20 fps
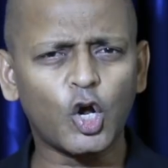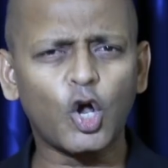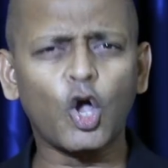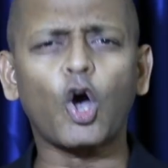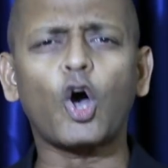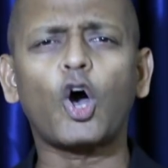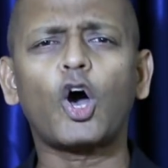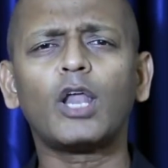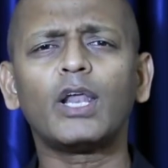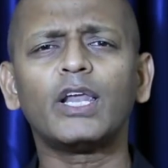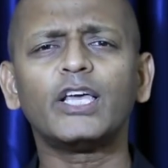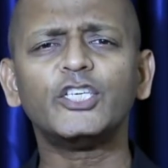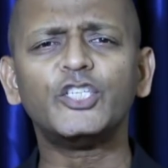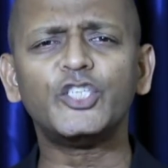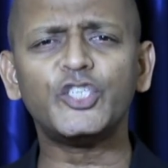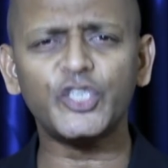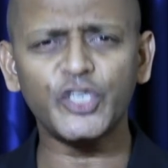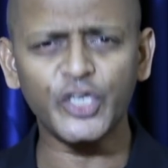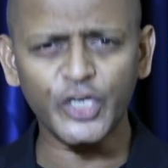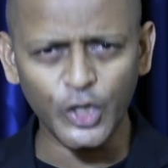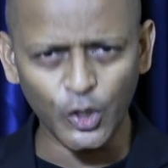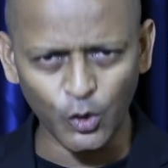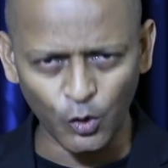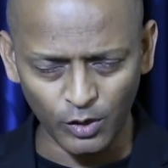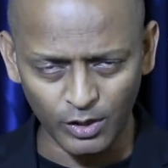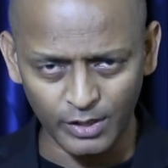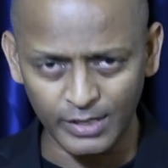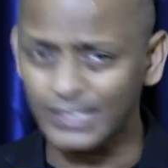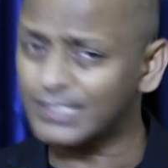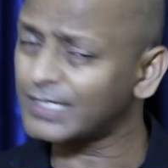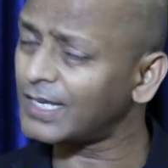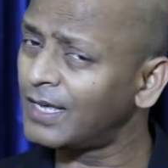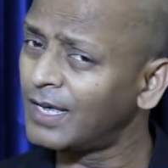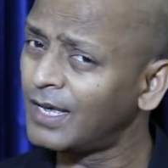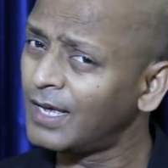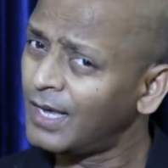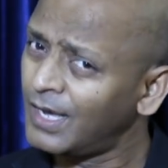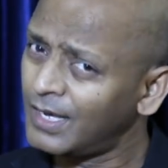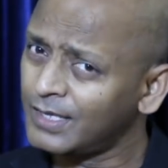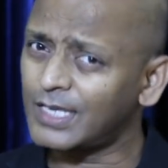called Sheol. There's a
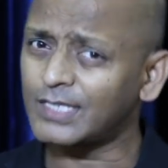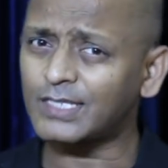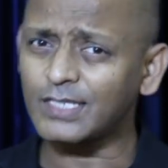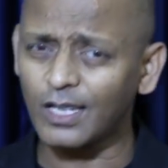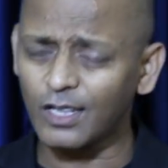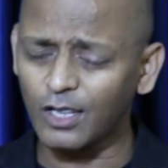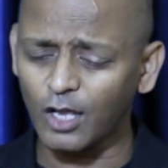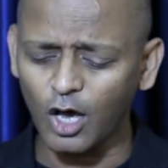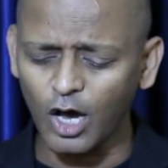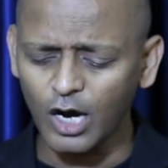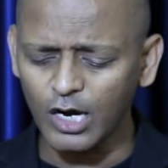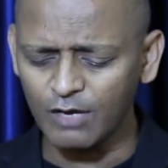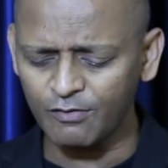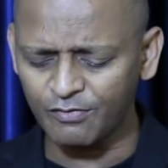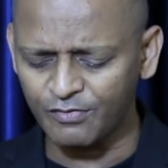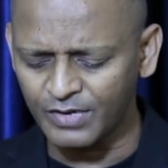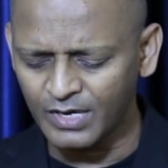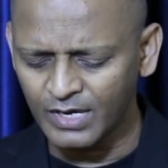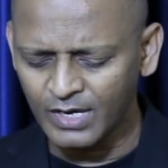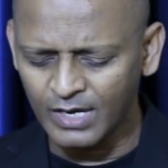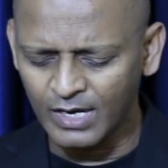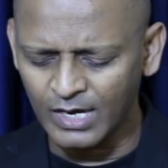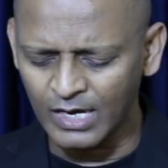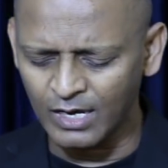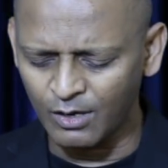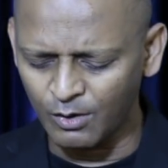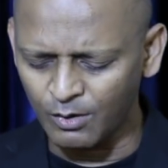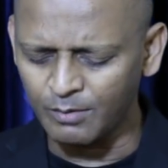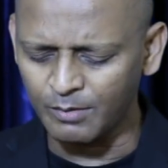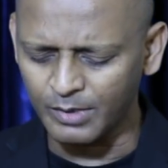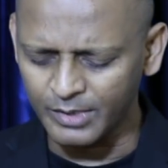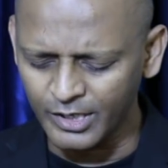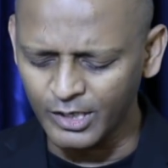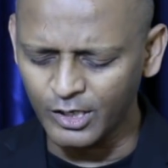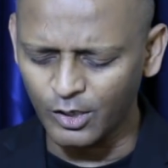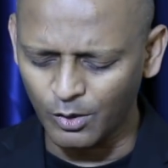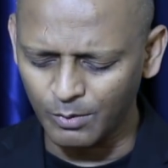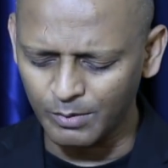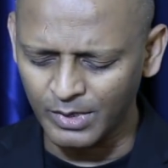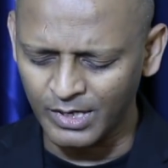lot
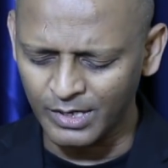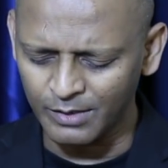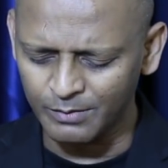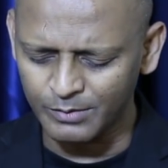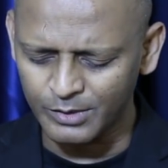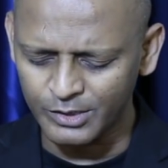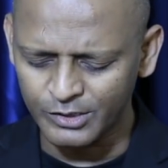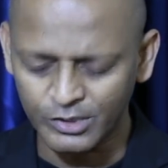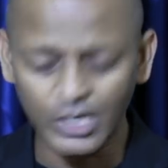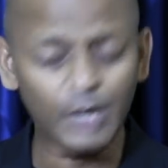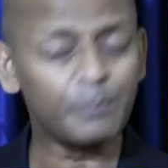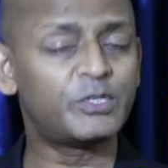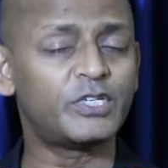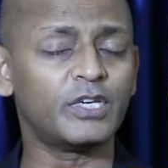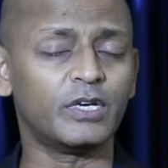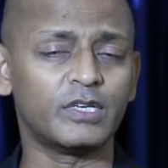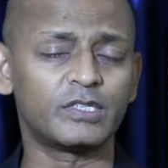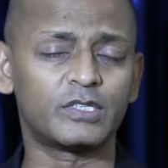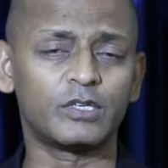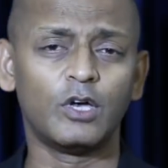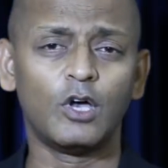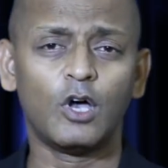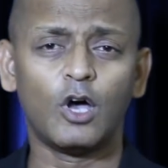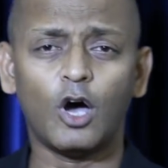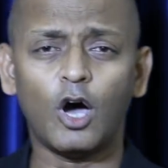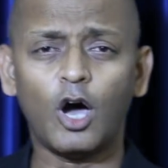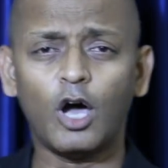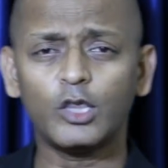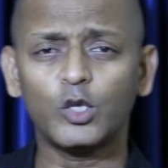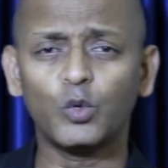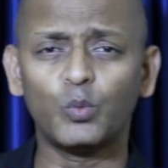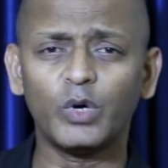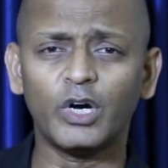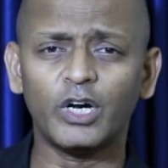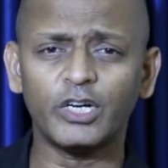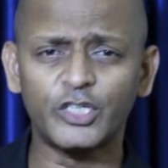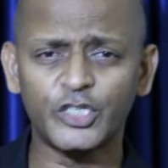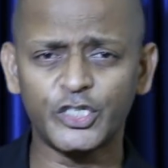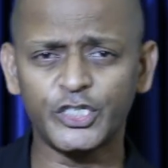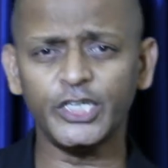of scriptures on the
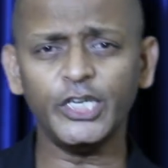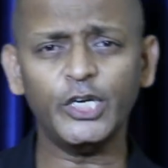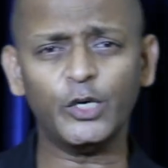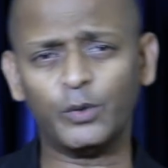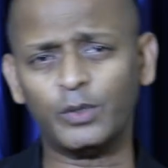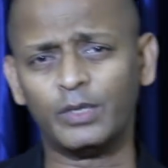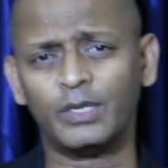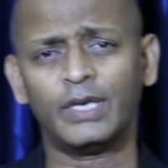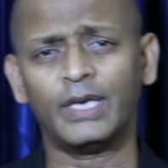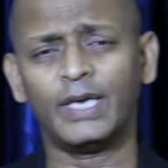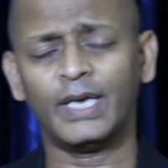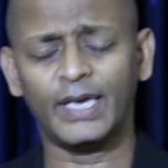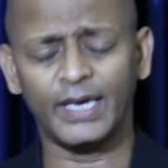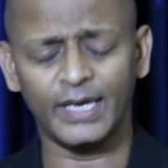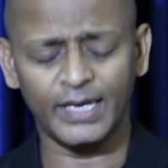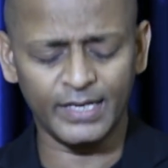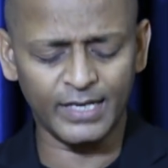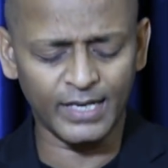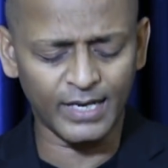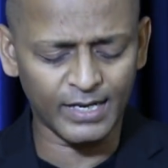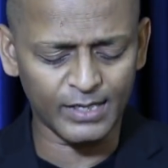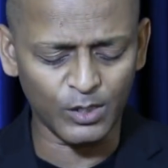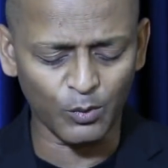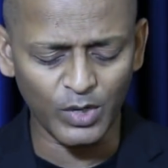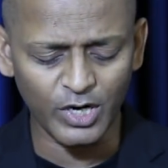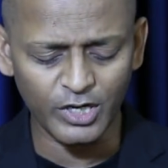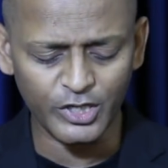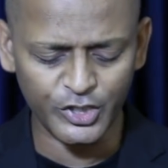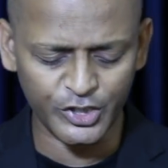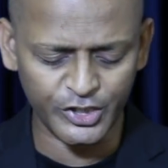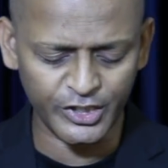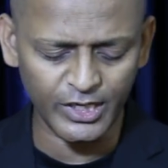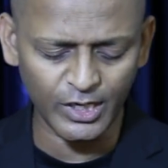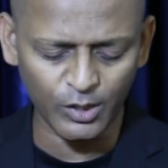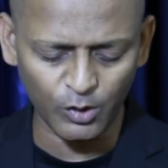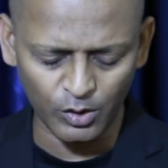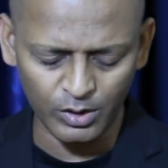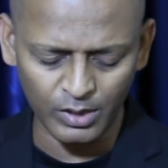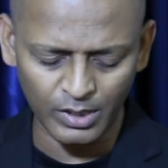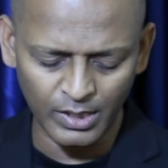word Sheol. And the word
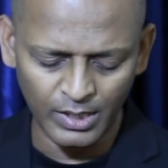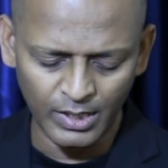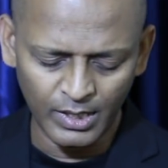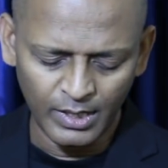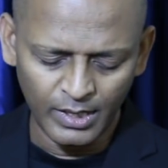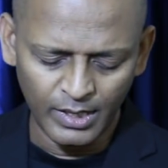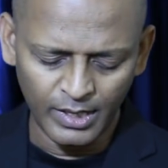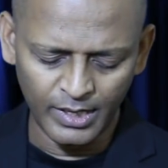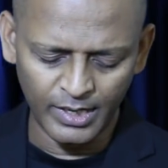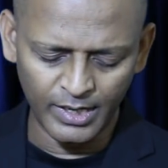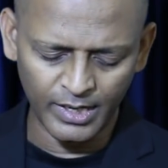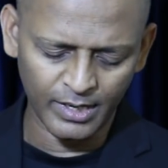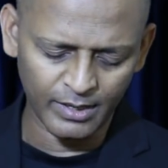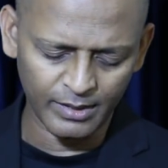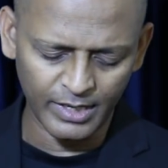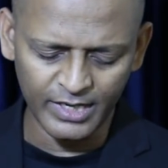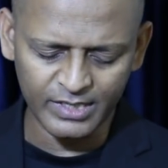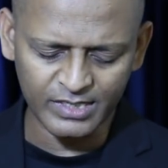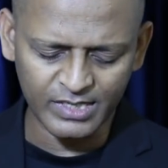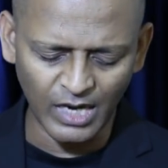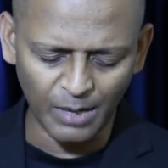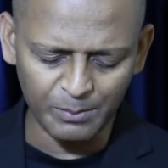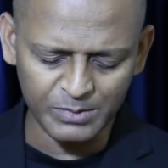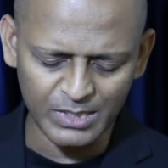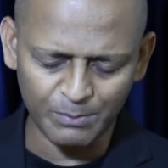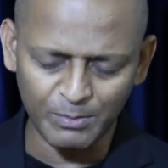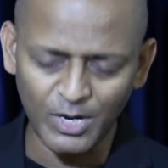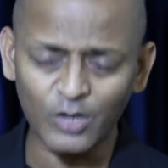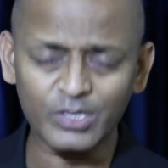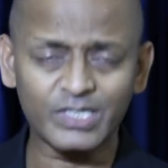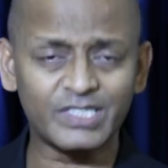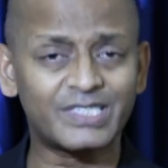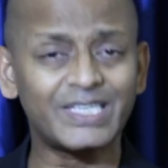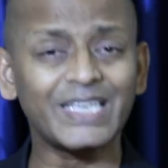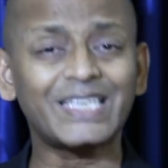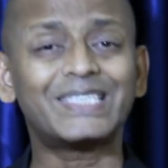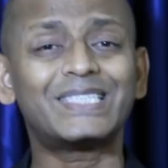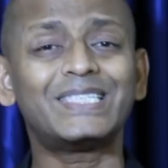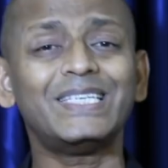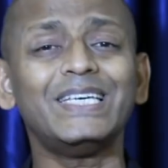Sheol, it comes about
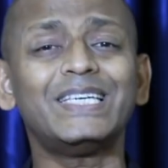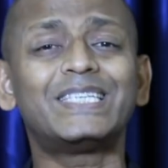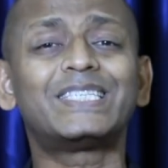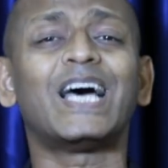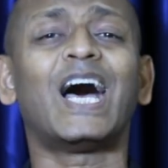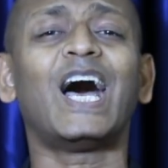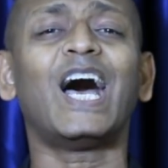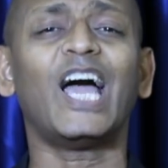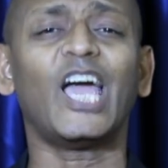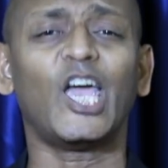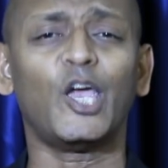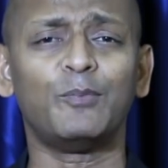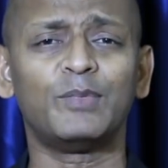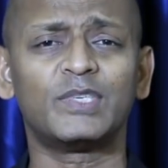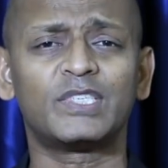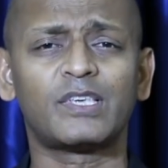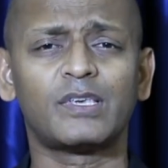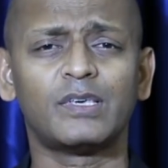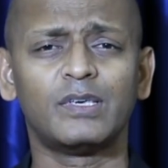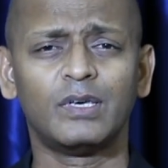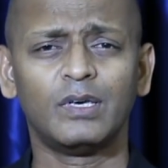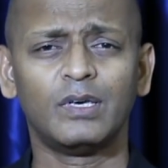60 times